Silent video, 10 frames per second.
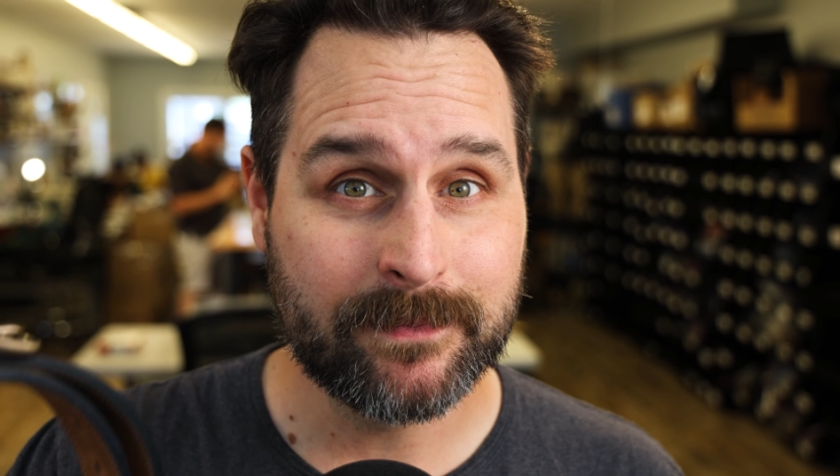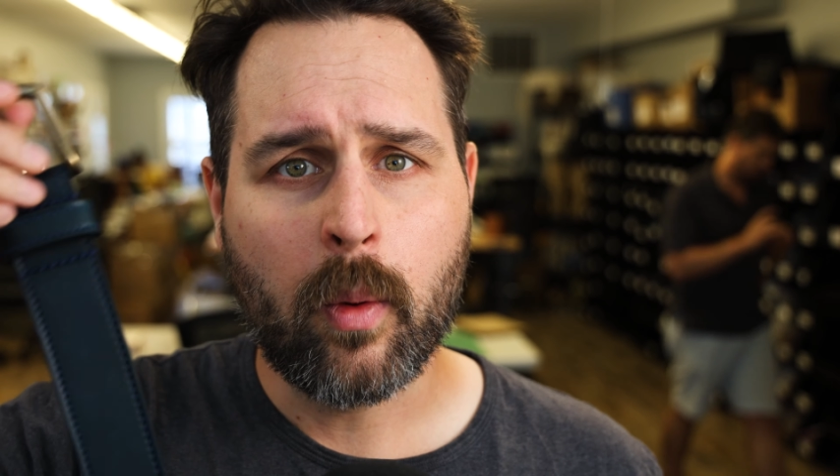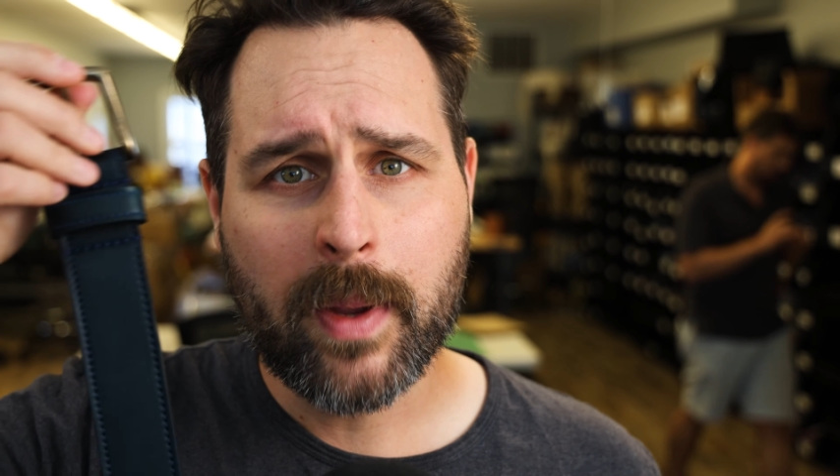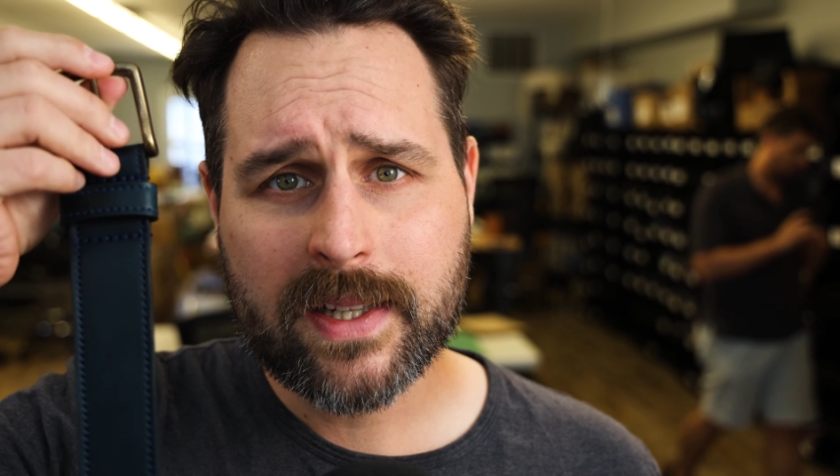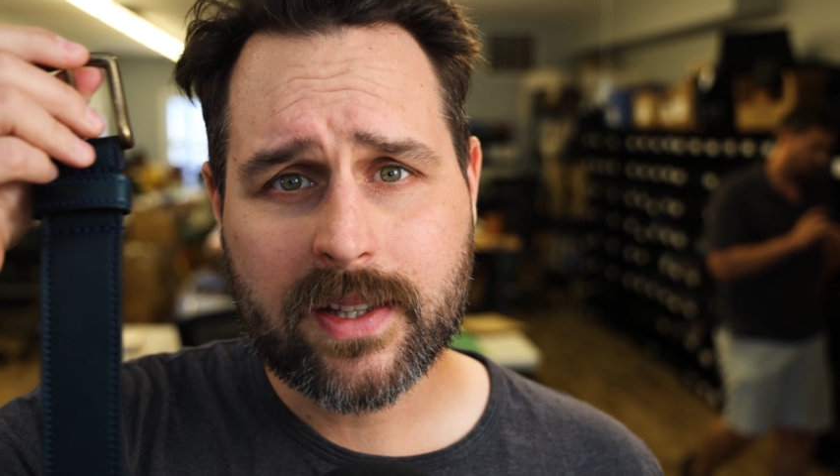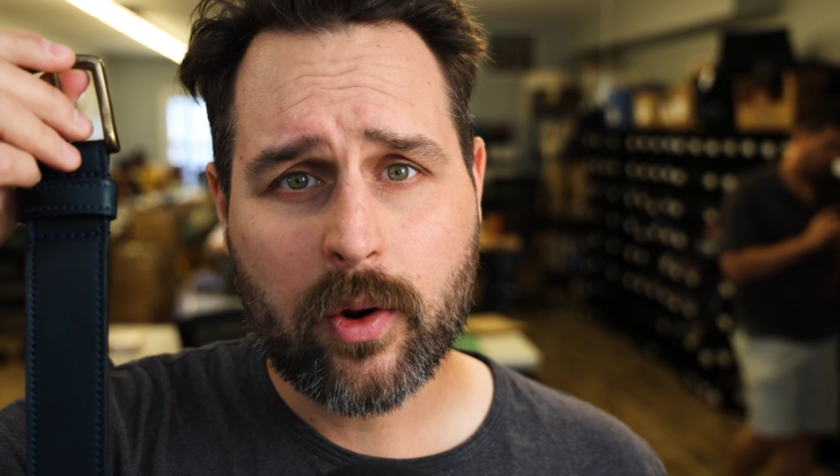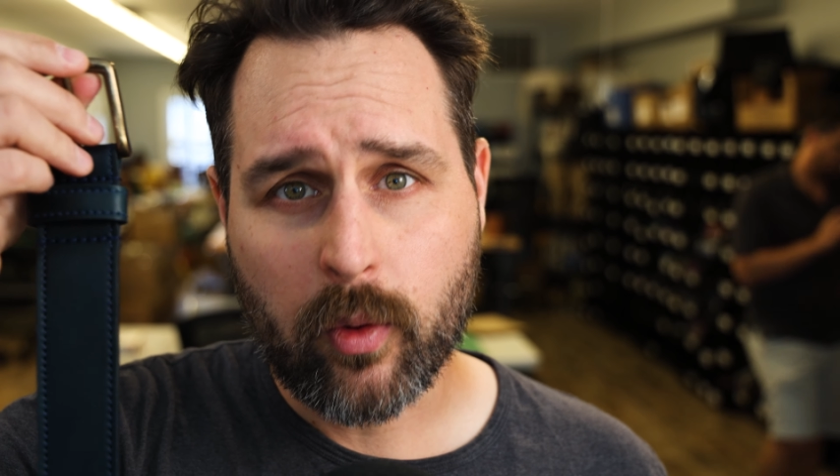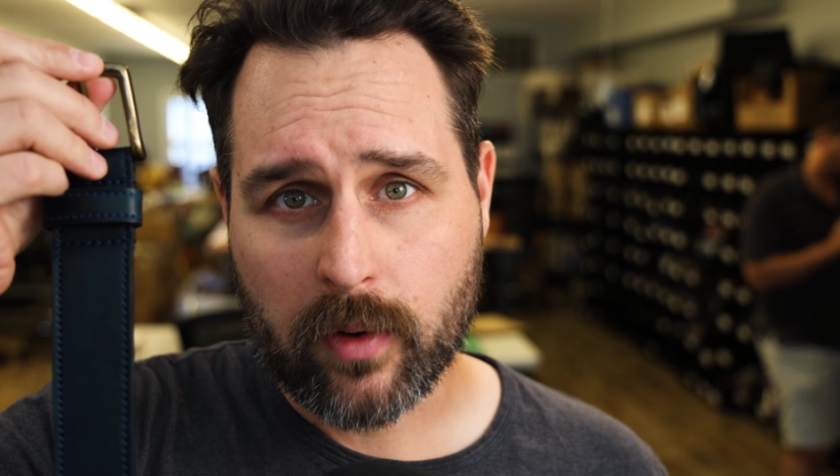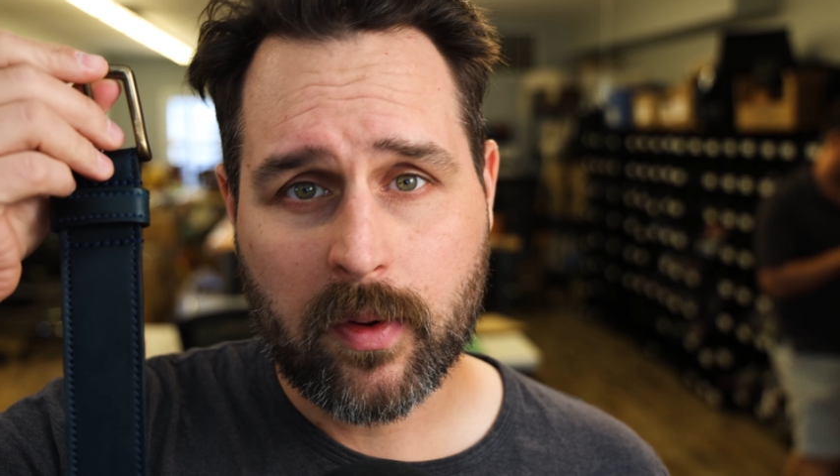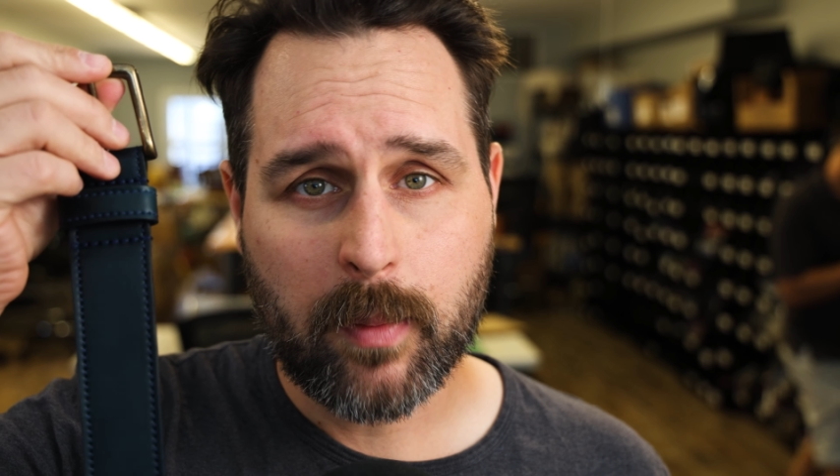What makes the
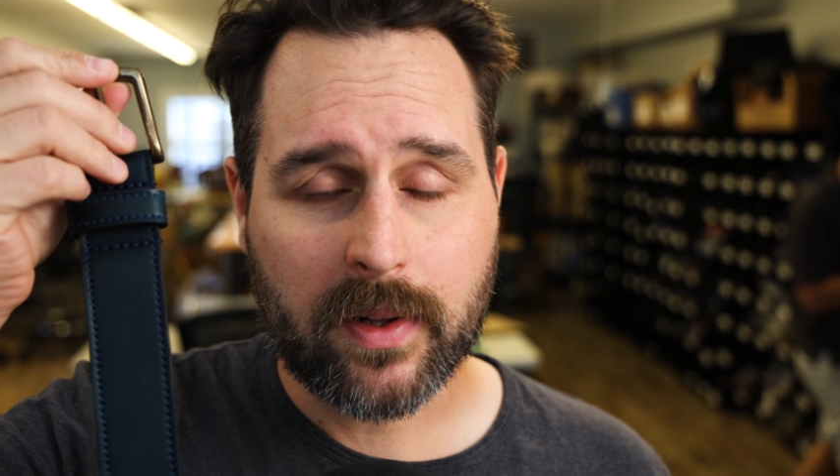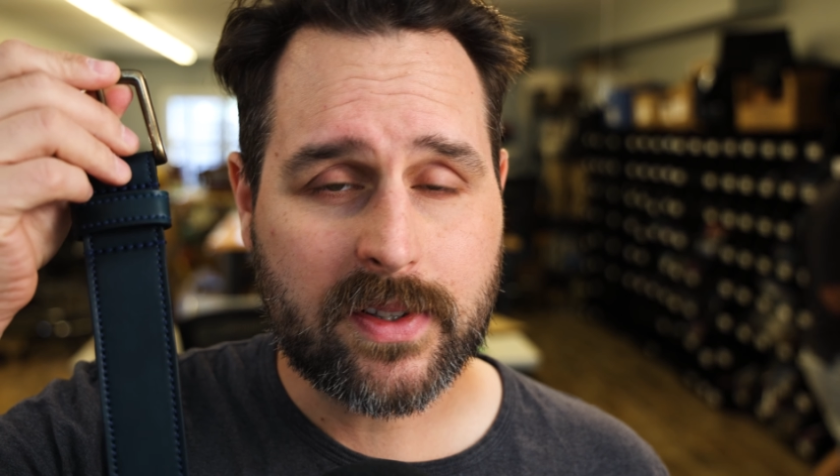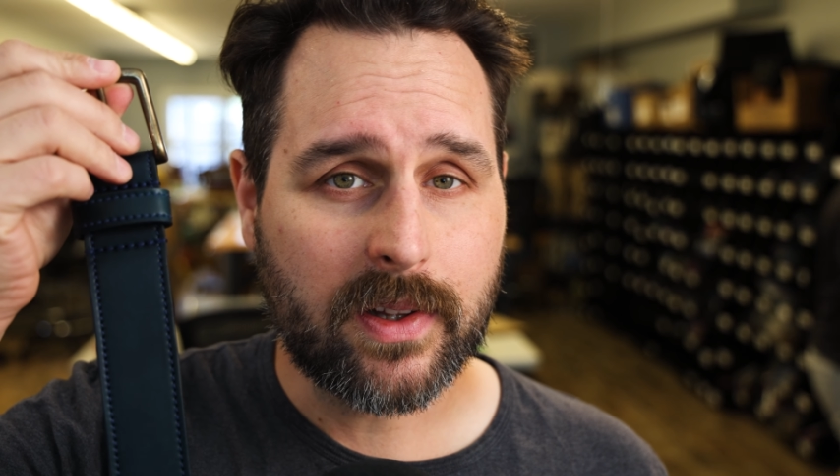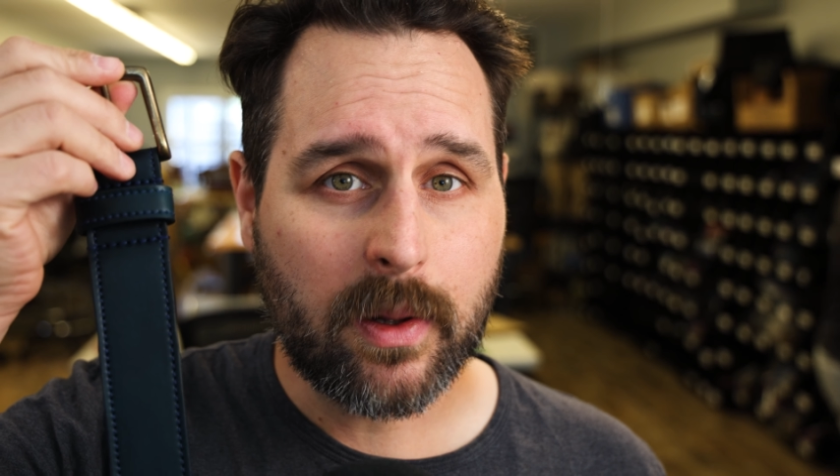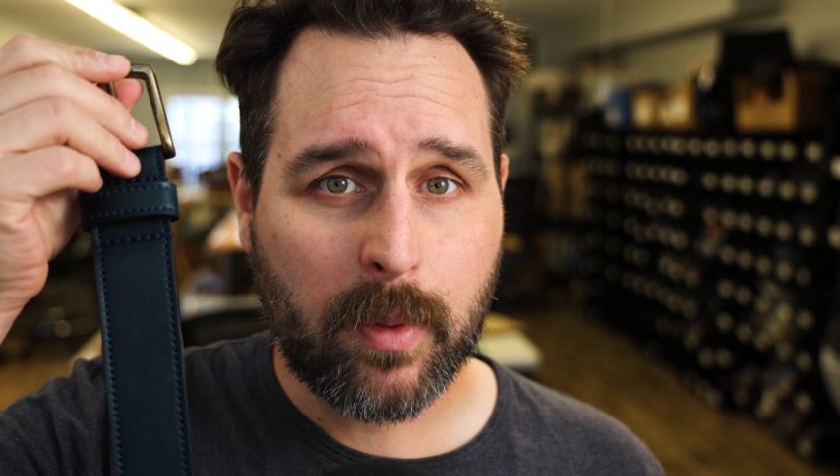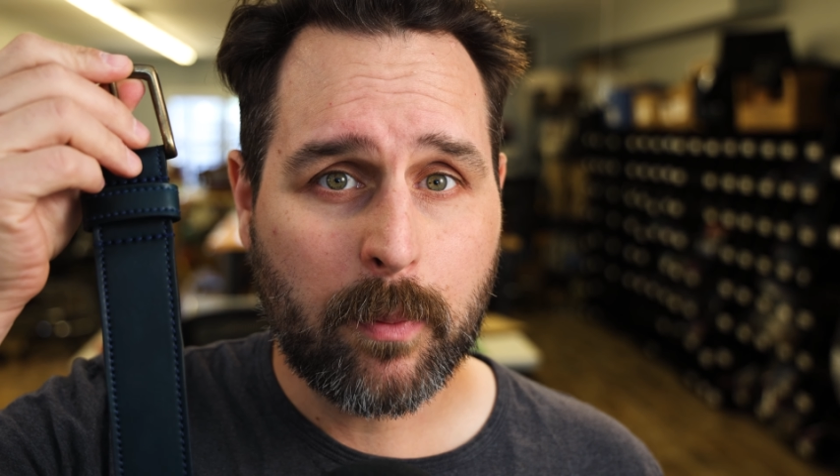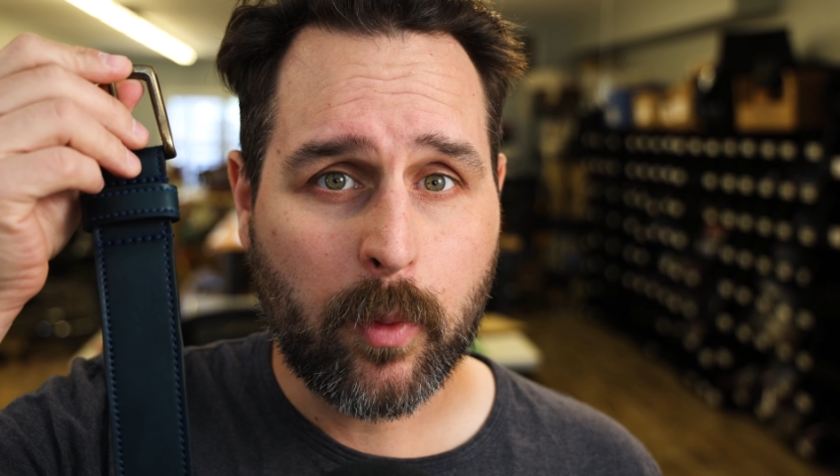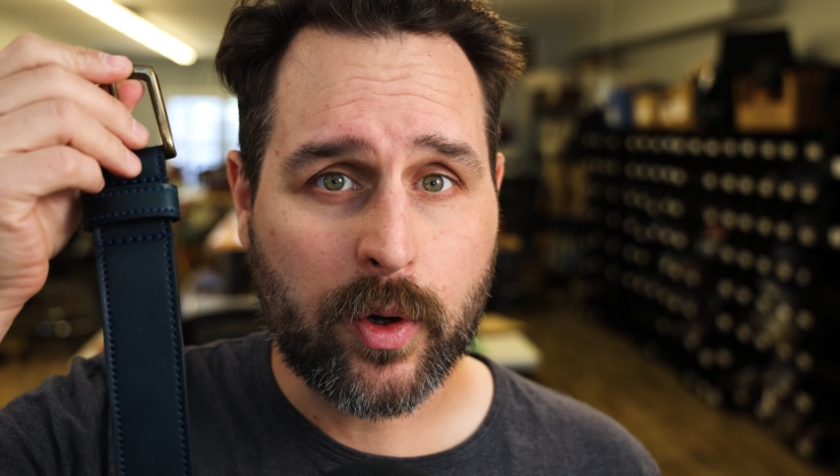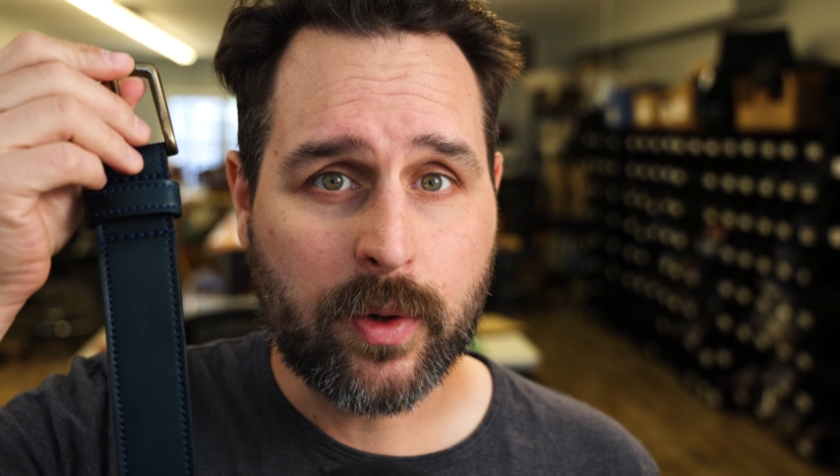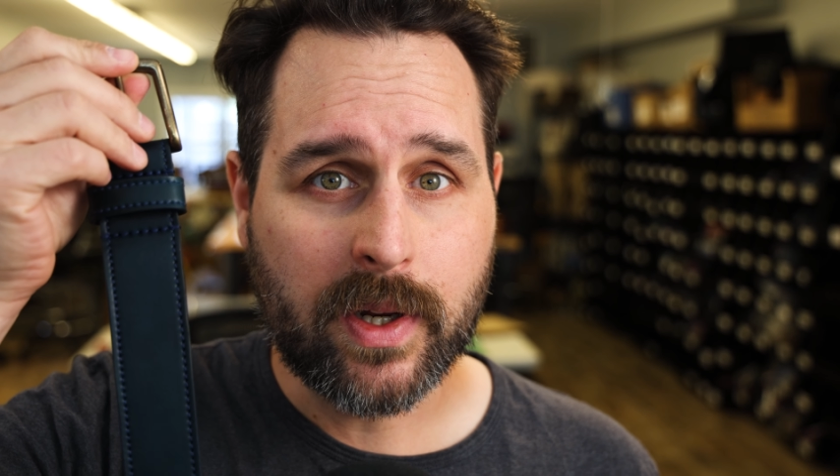Cordovan belts a little bit
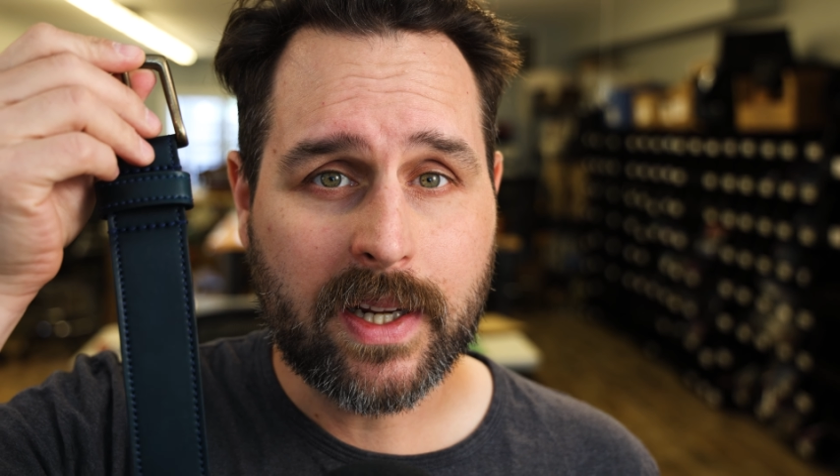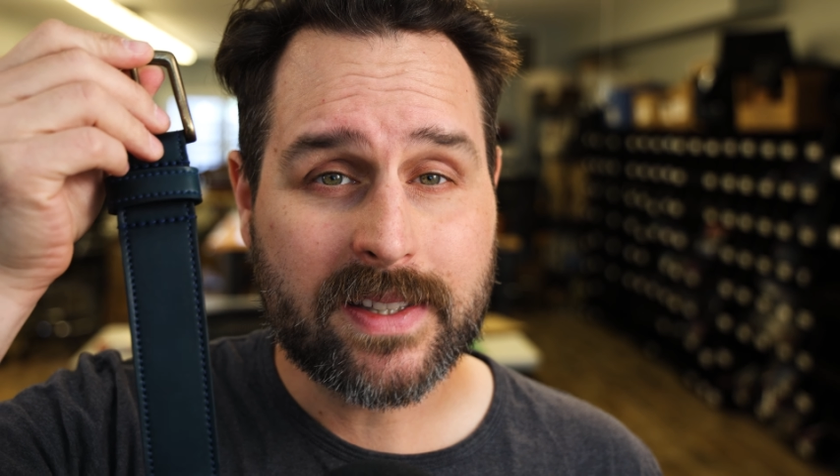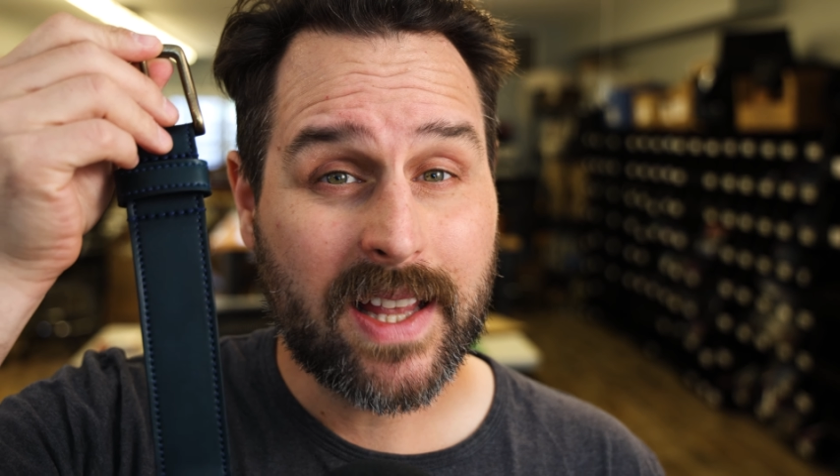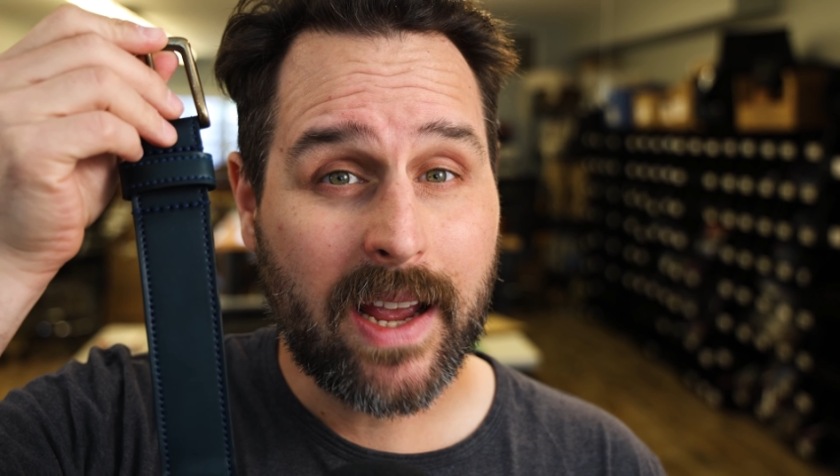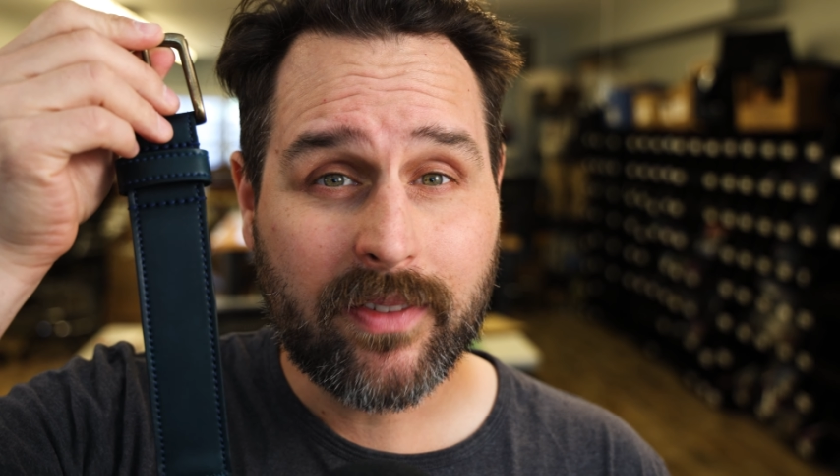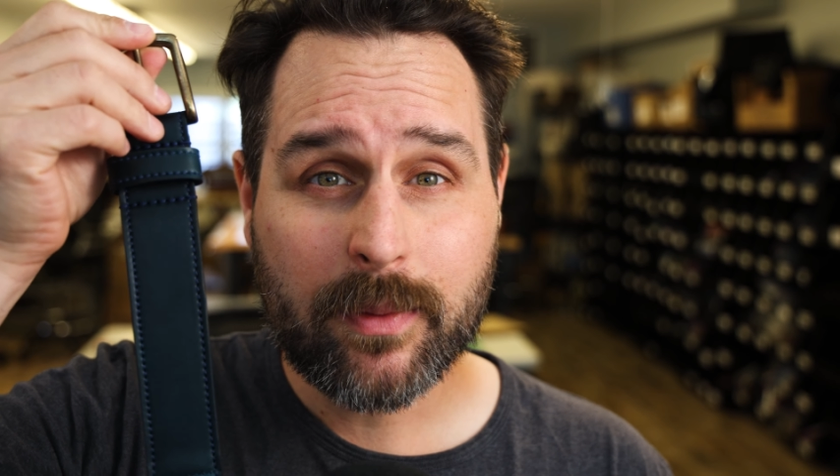more unique is they have